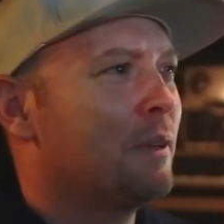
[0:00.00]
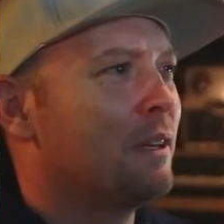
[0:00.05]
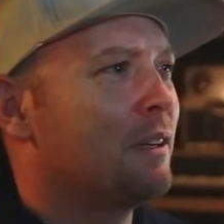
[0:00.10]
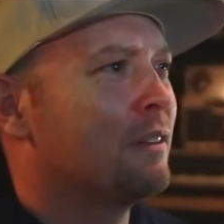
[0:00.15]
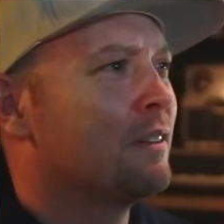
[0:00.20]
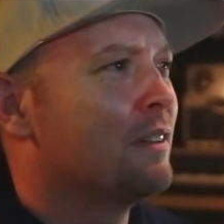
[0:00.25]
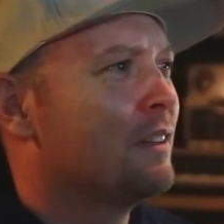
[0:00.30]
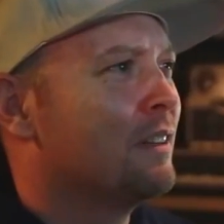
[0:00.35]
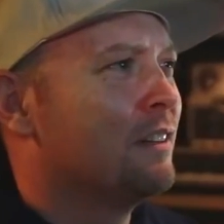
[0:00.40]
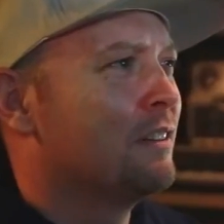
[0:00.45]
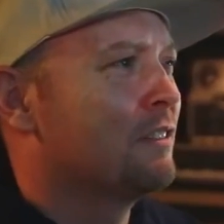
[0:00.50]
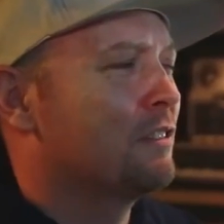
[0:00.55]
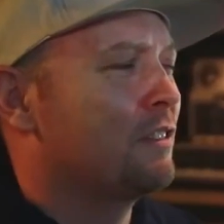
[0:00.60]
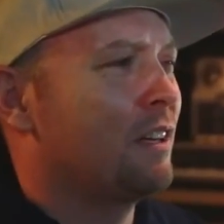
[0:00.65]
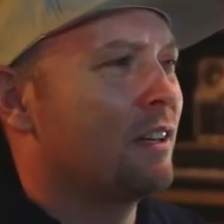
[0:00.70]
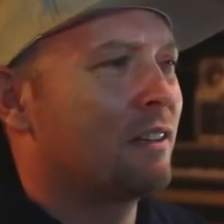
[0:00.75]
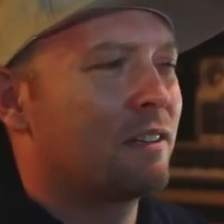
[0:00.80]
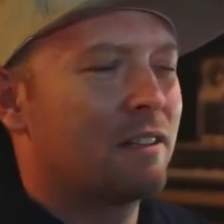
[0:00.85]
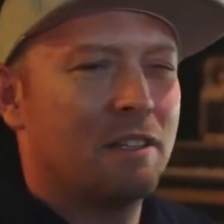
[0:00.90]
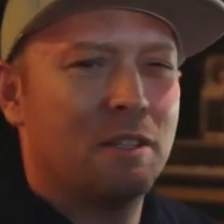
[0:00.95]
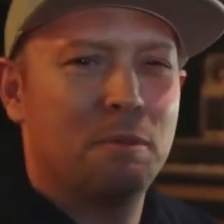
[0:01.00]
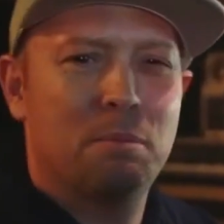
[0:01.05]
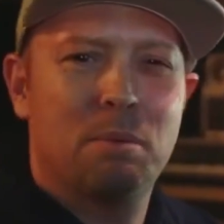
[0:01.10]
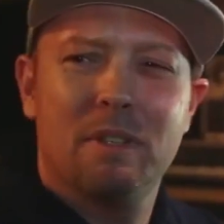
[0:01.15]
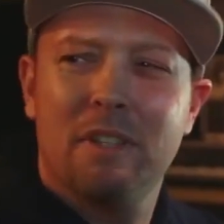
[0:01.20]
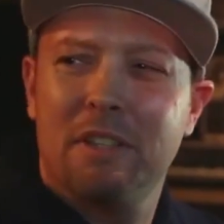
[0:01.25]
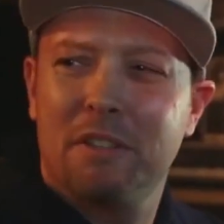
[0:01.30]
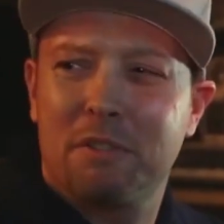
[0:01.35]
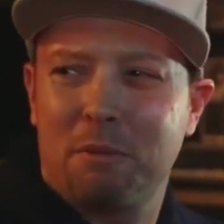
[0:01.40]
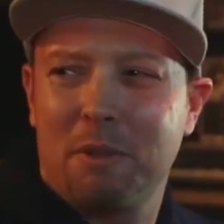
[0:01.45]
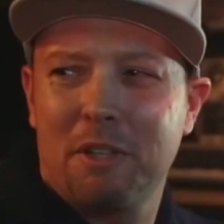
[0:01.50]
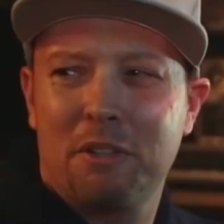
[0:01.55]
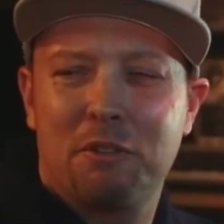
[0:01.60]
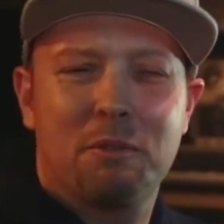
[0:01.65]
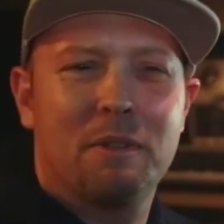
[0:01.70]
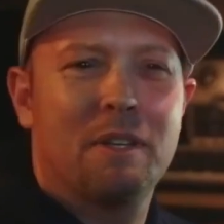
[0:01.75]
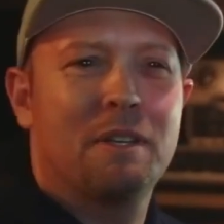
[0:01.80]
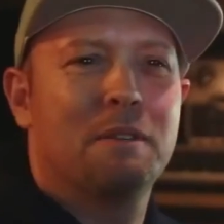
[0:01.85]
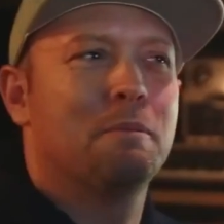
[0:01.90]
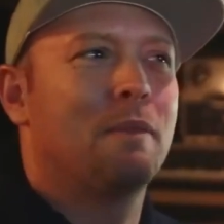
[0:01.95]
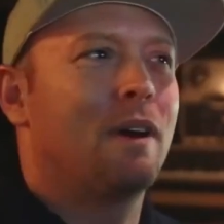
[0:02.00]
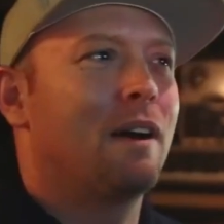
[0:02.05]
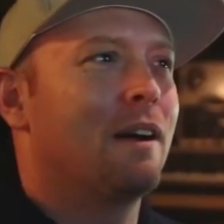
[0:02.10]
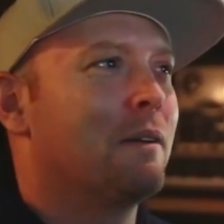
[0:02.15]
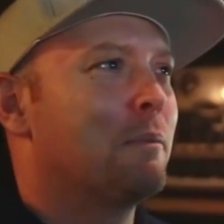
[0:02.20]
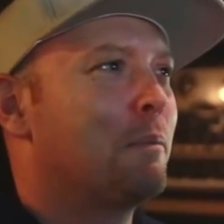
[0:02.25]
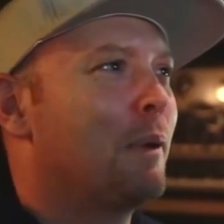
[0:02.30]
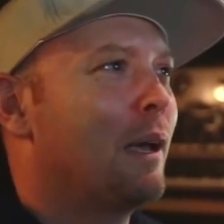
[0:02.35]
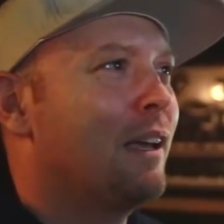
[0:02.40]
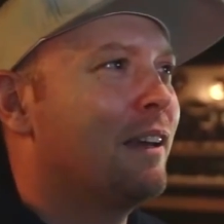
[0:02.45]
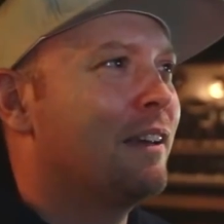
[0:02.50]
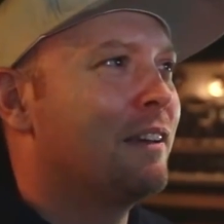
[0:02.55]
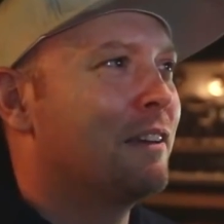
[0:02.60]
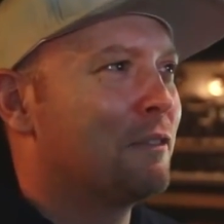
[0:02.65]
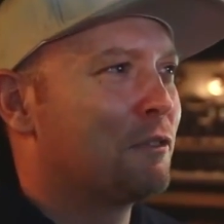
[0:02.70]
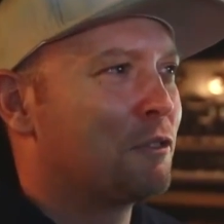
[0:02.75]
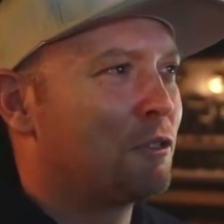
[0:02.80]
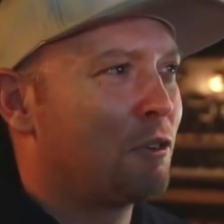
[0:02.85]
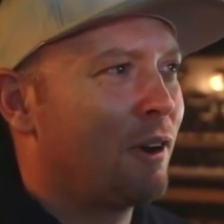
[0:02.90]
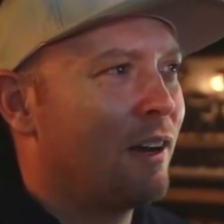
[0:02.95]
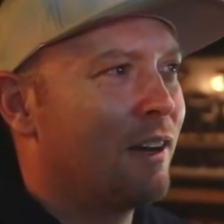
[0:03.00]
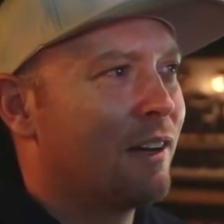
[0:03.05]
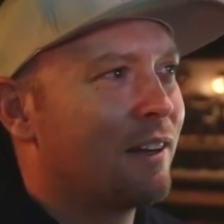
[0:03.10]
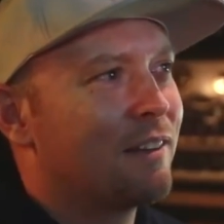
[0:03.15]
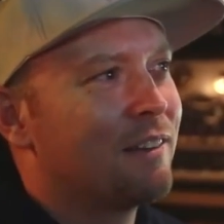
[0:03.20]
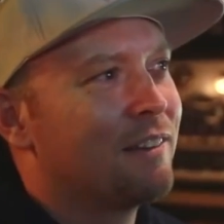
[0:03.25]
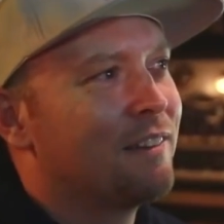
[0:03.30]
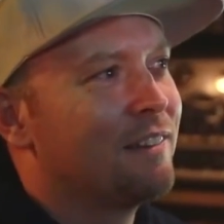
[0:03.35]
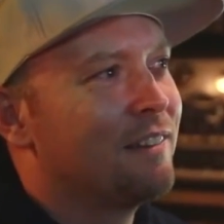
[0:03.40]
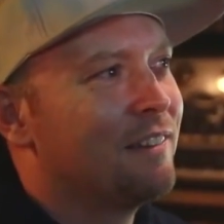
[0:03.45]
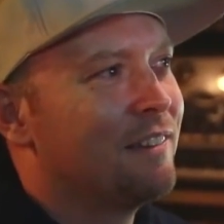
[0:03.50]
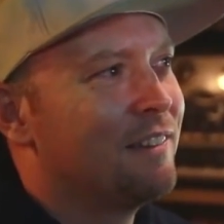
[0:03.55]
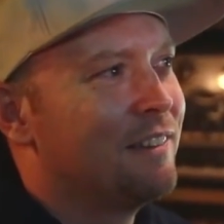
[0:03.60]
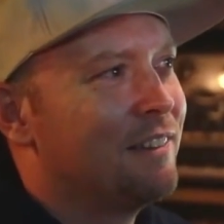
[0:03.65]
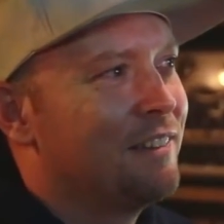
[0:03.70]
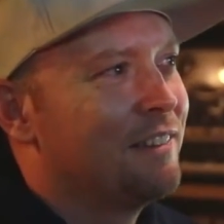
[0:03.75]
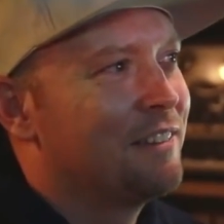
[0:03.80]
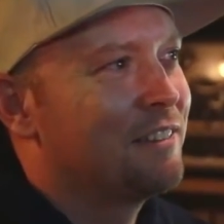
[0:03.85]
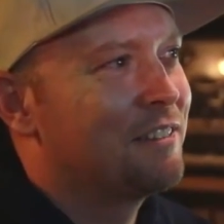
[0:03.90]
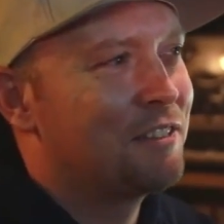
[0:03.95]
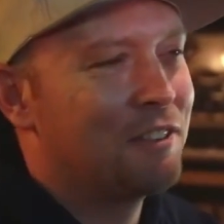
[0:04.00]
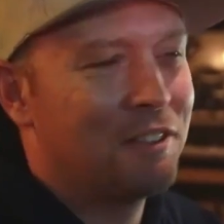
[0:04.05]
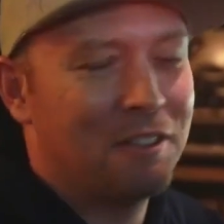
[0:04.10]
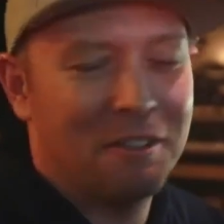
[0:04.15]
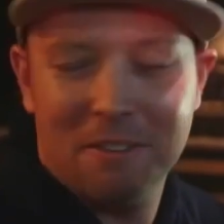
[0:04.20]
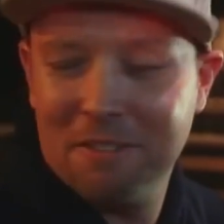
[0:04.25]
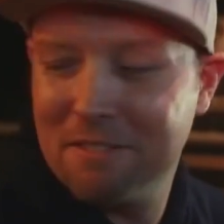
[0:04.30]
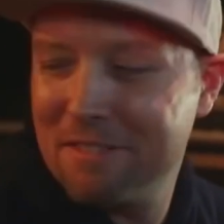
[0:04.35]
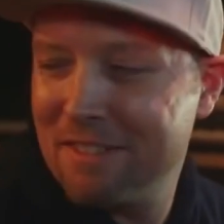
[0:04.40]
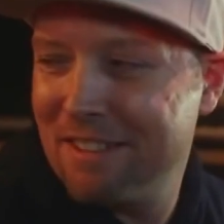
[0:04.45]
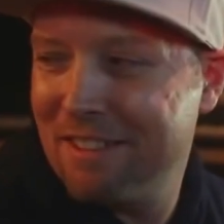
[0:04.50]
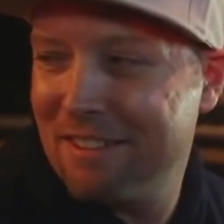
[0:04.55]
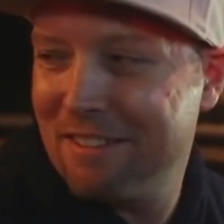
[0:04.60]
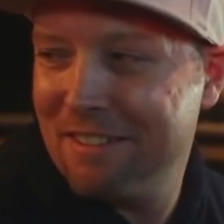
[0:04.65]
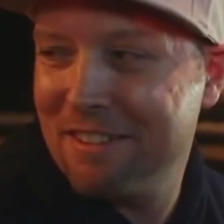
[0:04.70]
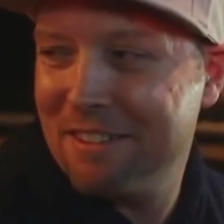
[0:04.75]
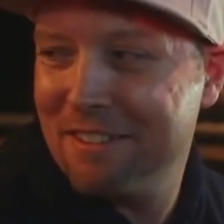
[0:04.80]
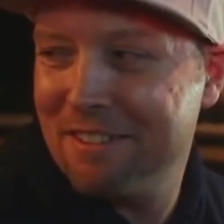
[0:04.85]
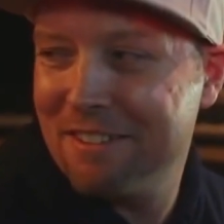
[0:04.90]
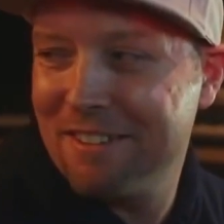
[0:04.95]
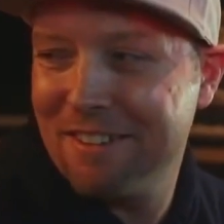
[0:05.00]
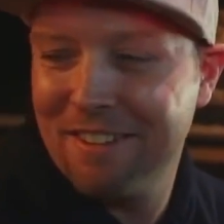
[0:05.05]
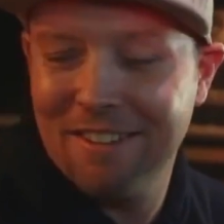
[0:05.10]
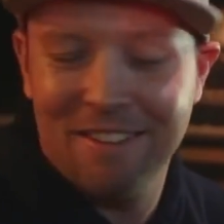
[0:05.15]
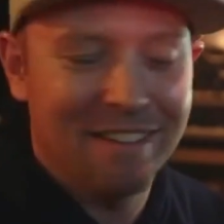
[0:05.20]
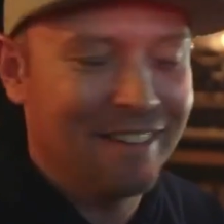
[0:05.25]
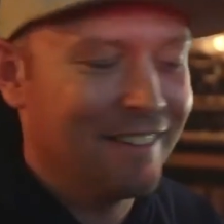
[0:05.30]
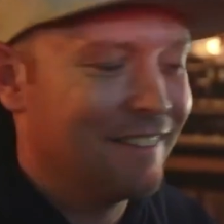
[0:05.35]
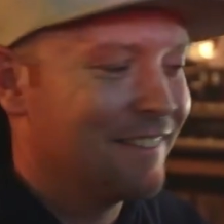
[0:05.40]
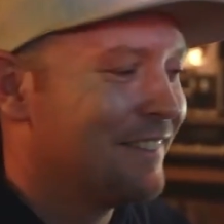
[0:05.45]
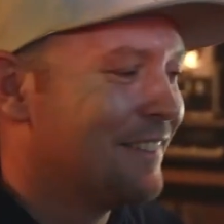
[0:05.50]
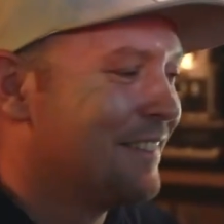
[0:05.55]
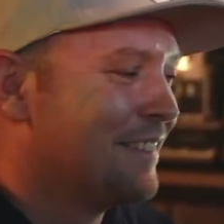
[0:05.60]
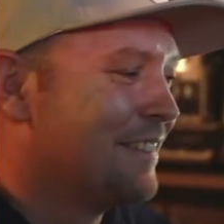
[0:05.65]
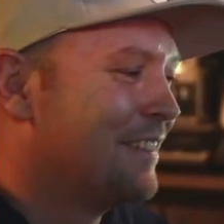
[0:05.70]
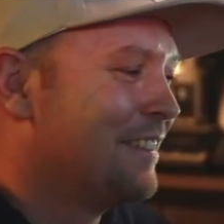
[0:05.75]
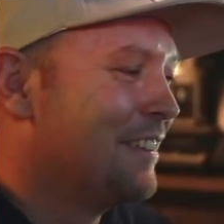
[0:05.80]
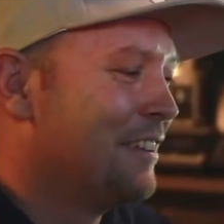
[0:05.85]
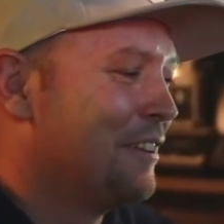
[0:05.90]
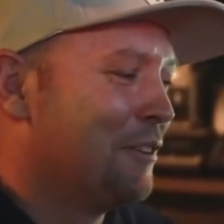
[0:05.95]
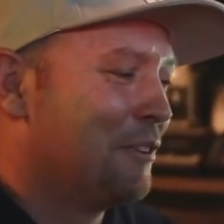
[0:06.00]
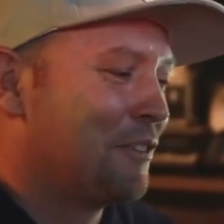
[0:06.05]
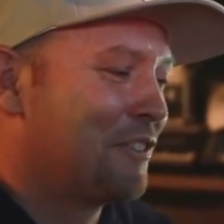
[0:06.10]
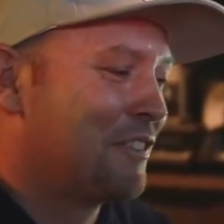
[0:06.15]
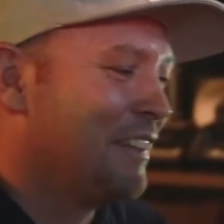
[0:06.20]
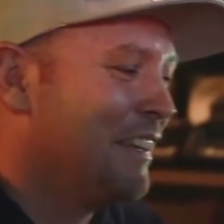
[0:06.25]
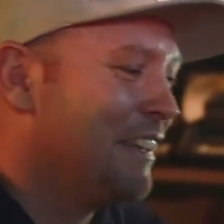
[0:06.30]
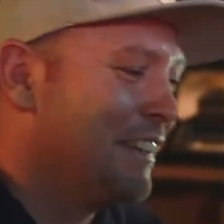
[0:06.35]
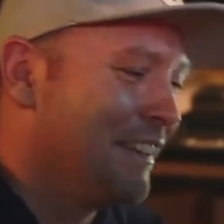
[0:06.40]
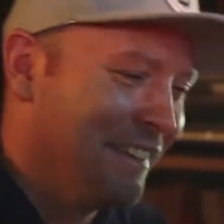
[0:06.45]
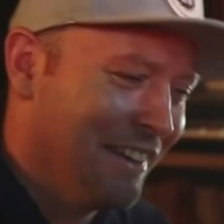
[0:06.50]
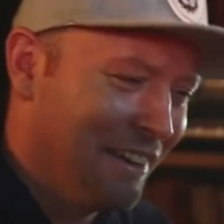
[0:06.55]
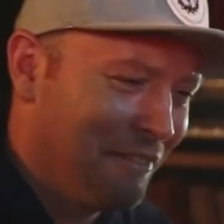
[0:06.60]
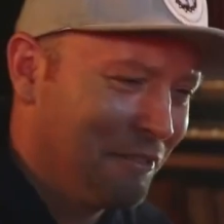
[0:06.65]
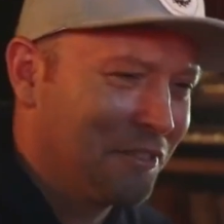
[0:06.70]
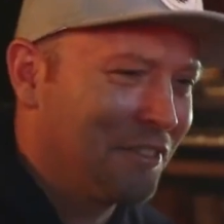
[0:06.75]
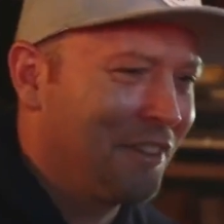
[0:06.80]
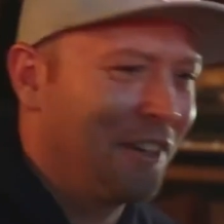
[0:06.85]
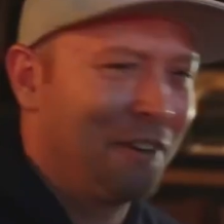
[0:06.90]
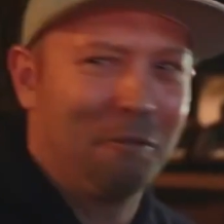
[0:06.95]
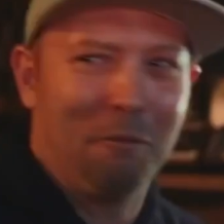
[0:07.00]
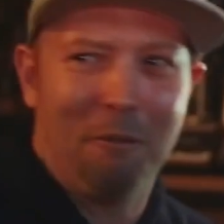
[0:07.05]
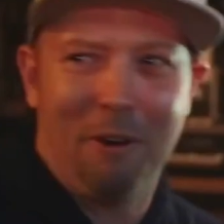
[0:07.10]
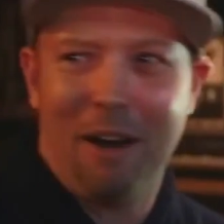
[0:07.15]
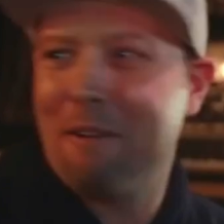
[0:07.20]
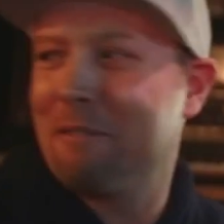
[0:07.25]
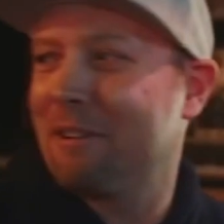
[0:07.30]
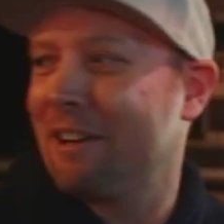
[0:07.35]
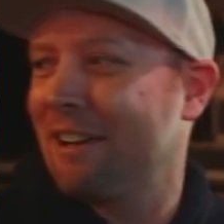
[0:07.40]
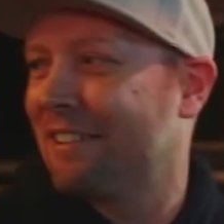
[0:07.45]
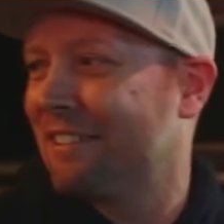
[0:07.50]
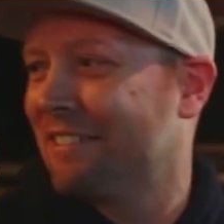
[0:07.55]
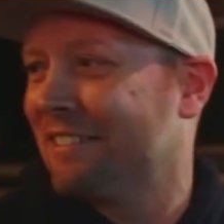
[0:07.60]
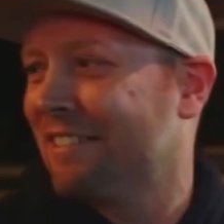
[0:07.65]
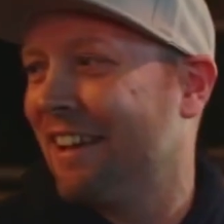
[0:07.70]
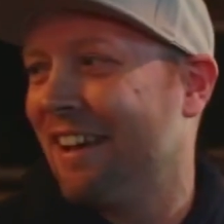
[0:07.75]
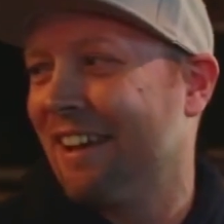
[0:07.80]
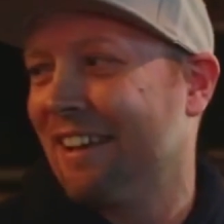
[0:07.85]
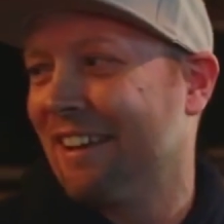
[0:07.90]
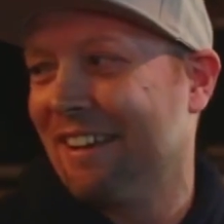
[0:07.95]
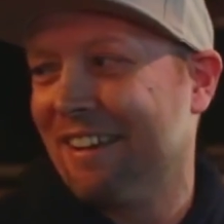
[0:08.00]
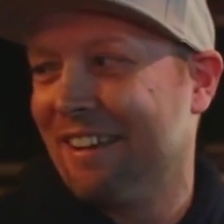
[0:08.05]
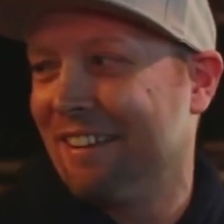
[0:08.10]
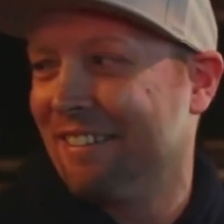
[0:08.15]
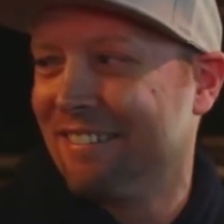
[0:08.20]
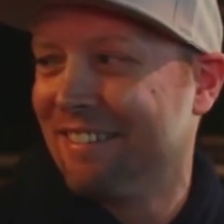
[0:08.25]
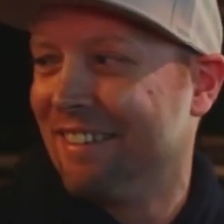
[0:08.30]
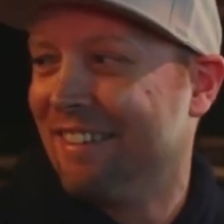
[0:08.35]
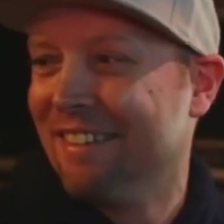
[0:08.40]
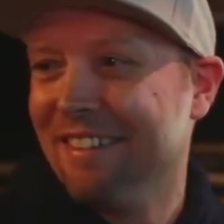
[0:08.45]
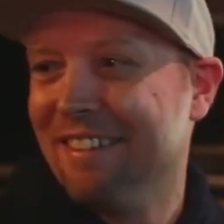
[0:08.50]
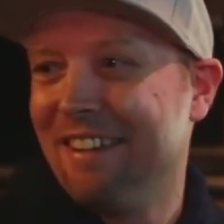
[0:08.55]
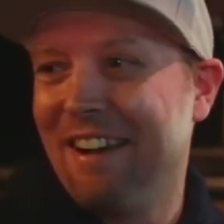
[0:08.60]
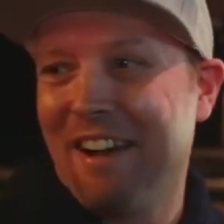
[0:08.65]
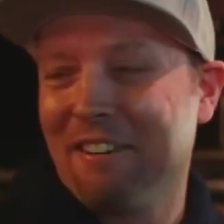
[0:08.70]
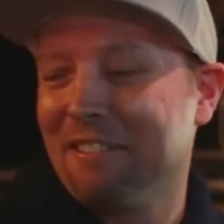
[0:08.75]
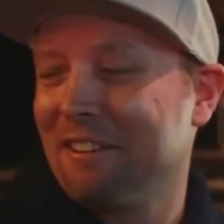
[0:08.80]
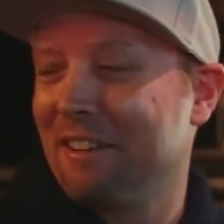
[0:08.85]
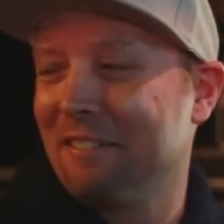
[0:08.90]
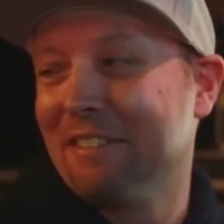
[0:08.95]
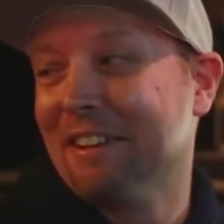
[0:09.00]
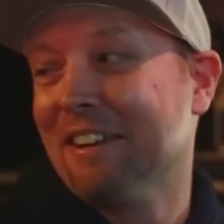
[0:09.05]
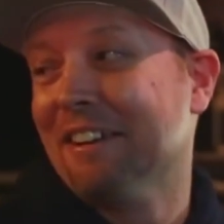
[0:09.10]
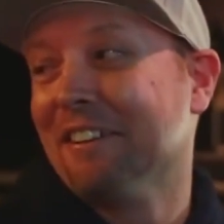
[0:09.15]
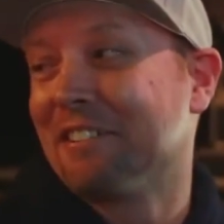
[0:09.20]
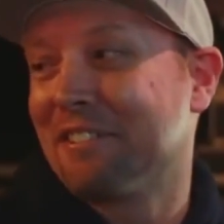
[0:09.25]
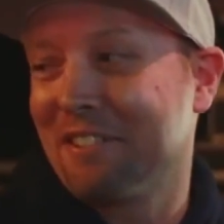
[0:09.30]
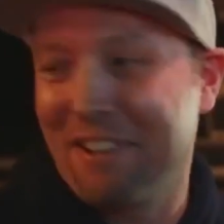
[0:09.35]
me to, it's like, can you please retweet my painting of Drake? So, he'll see it. And I was like, why would I do that? I don't even know